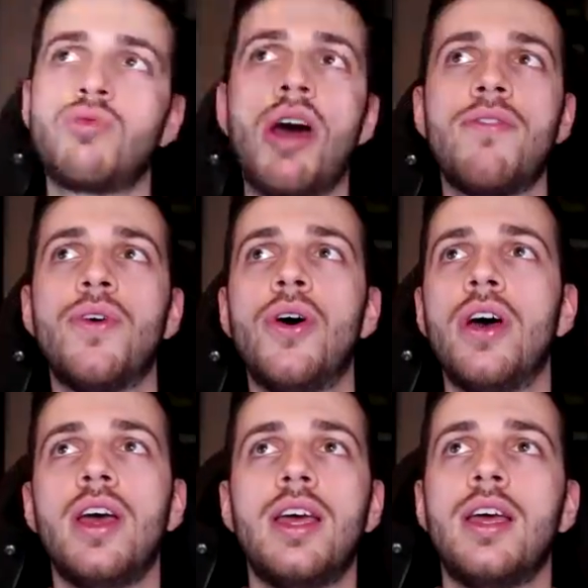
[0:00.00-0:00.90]
right foot.
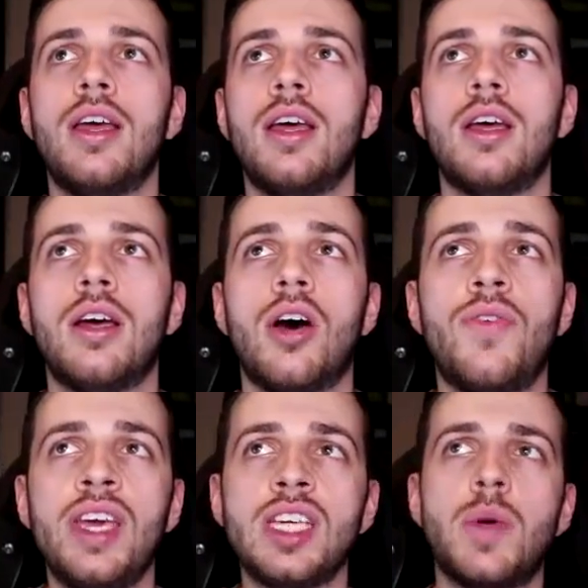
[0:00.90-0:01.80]
I
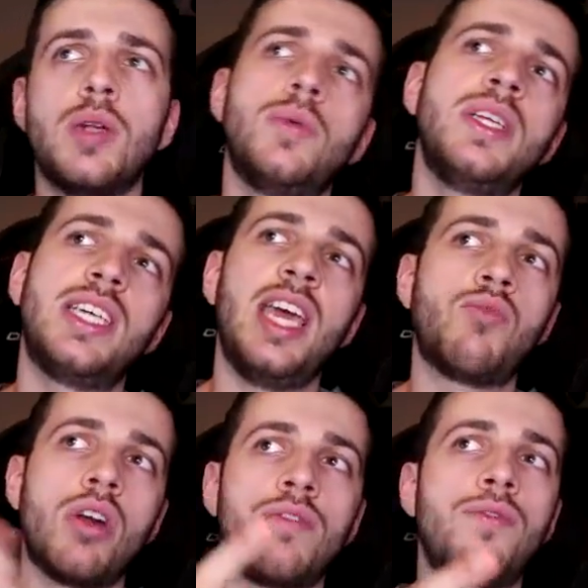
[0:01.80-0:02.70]
think he expected me to keep
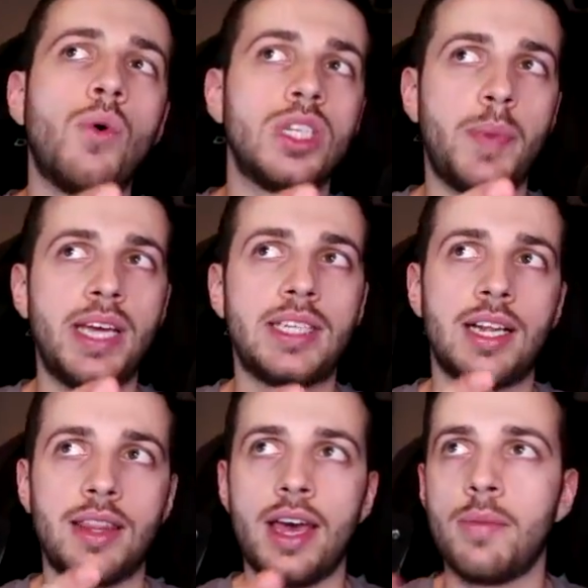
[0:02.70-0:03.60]
running forwards basically
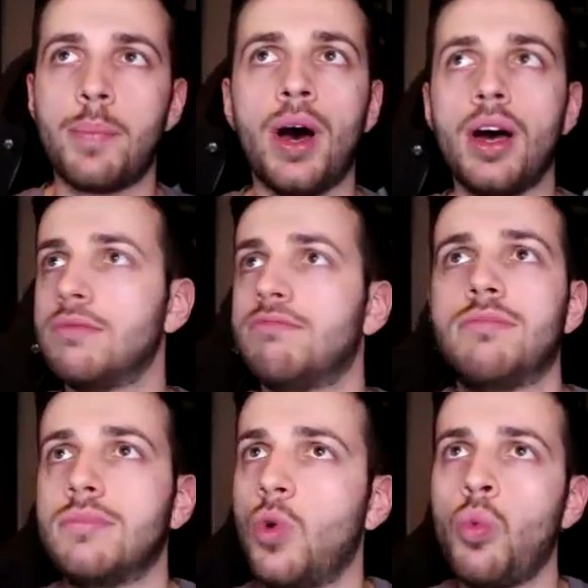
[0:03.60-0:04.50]
there, but
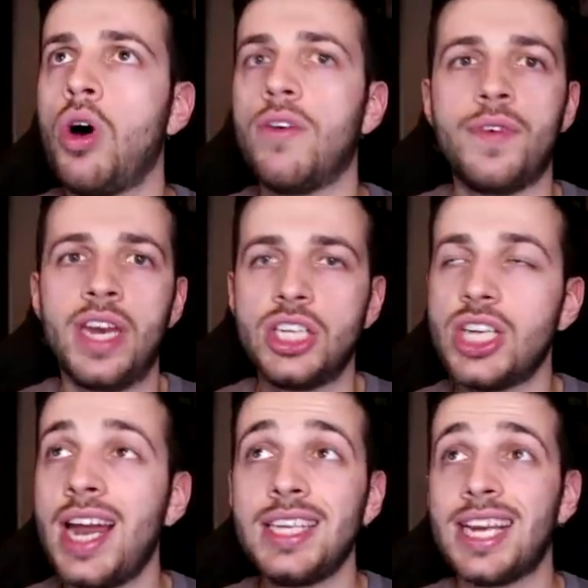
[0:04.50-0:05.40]
what a finish.
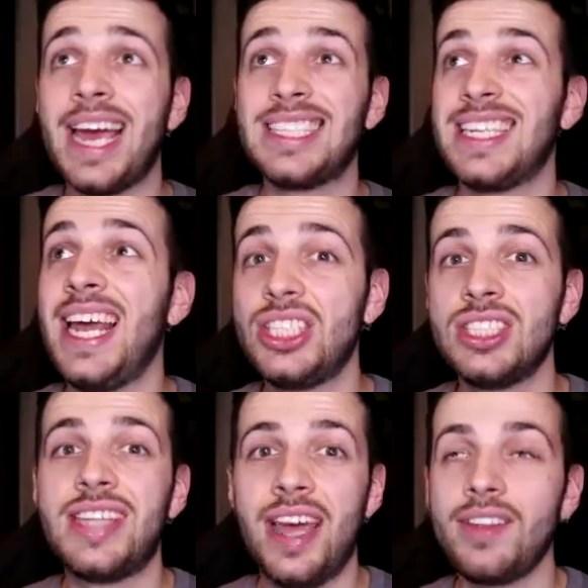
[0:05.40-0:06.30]
And it's against
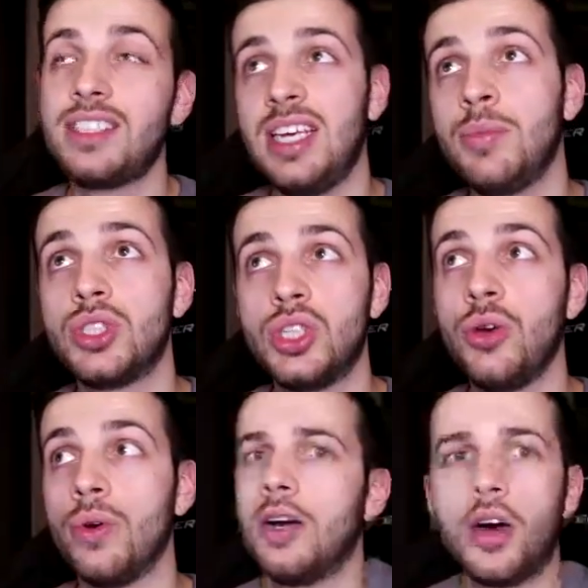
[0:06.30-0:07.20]
legend David Seaman
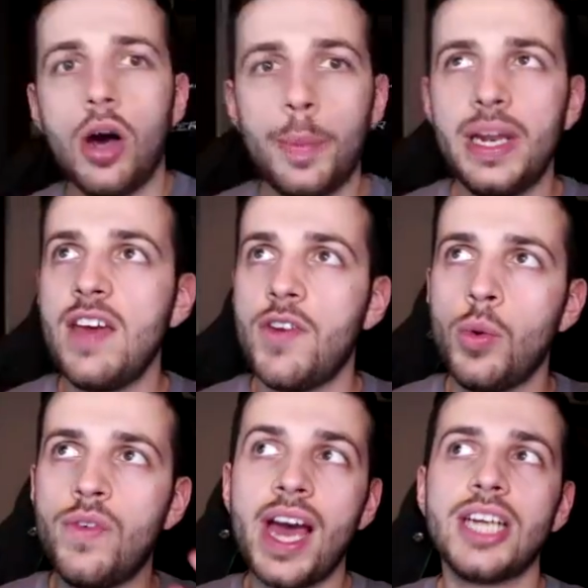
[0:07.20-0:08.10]
too. I can't believe it.
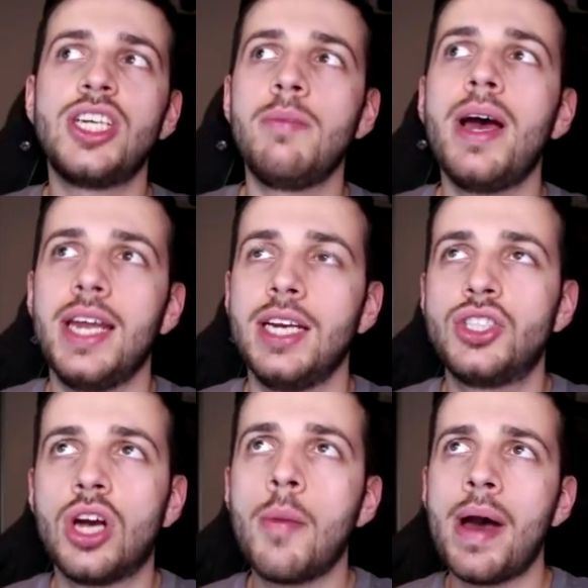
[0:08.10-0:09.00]
We've actually managed
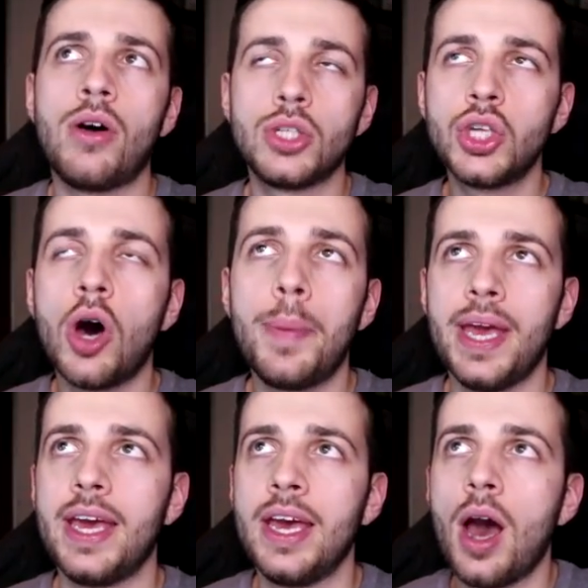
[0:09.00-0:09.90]
to come out on top
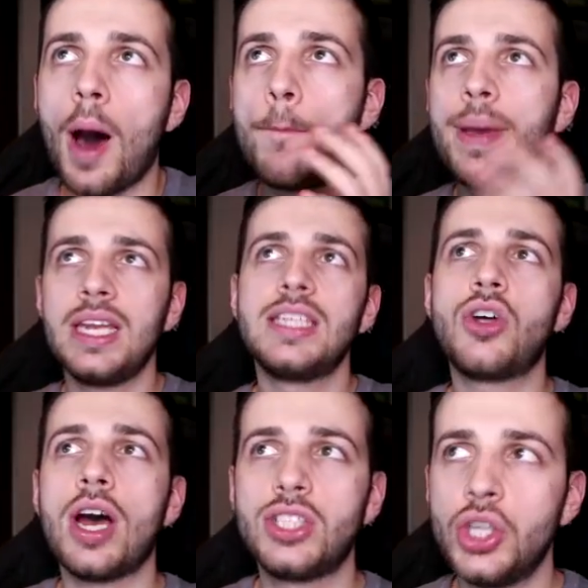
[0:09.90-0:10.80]
here. I beat this
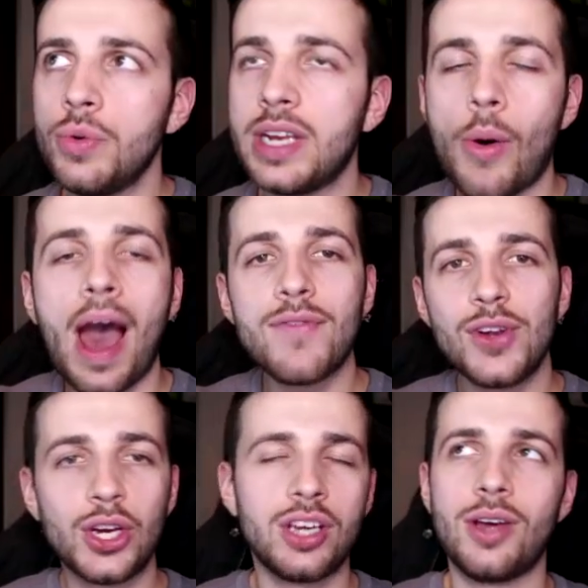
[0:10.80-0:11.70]
guy 2-0. Have a
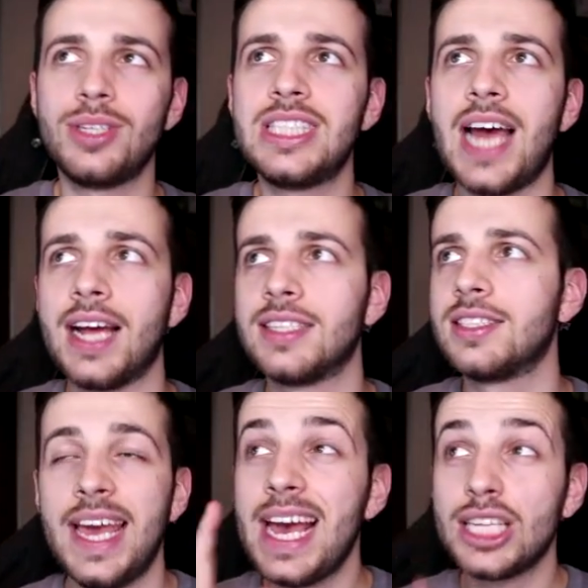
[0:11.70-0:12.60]
look at those
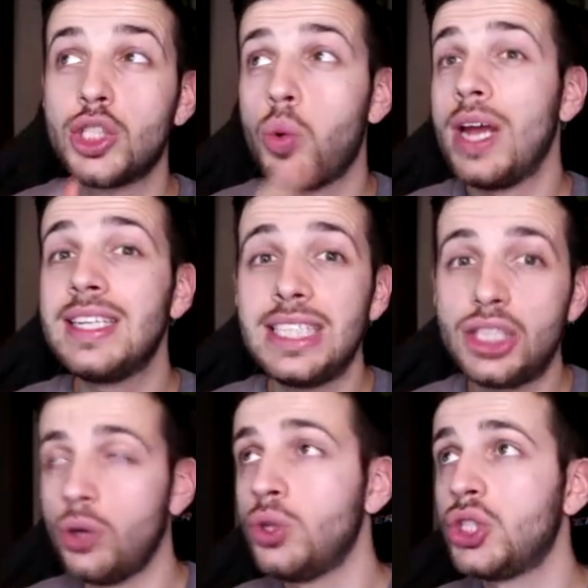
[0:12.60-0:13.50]
stats. He had
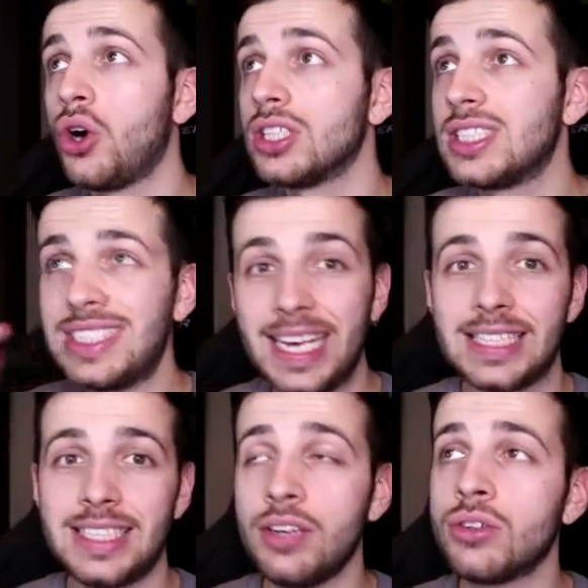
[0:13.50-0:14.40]
22 shots,
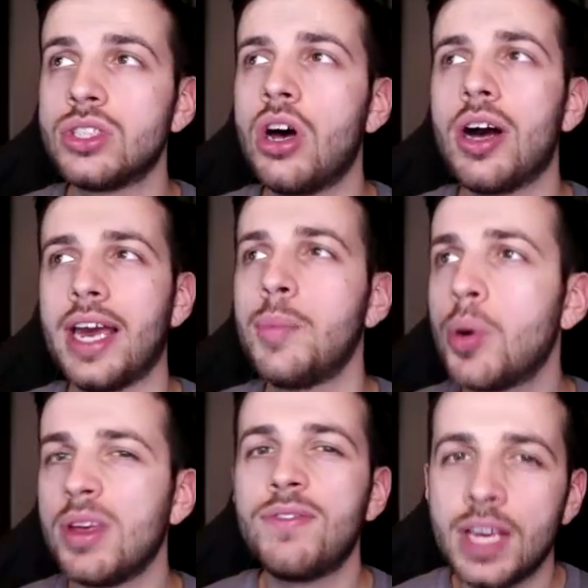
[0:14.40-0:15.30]
16 on target. He
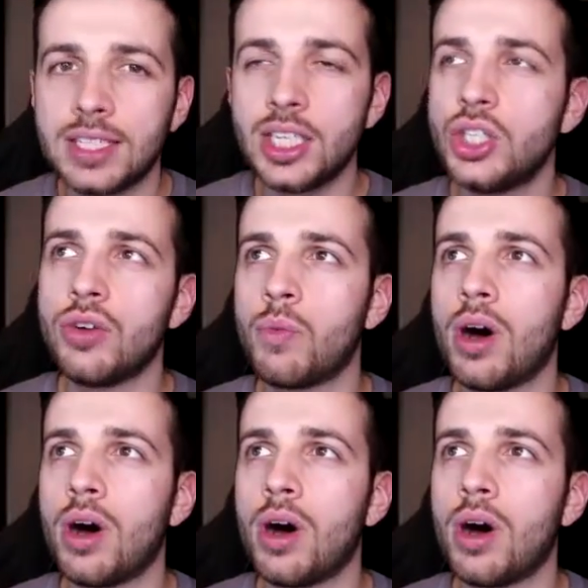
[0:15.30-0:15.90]
probably thinks he should have